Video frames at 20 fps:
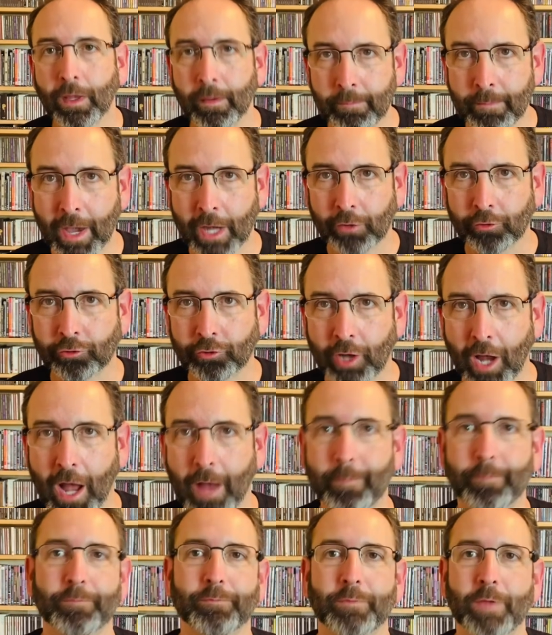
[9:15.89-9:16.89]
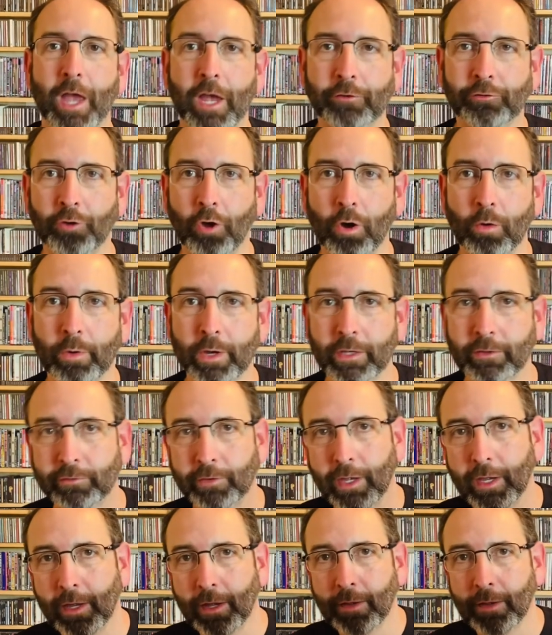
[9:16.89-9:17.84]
Metal Shop, as always.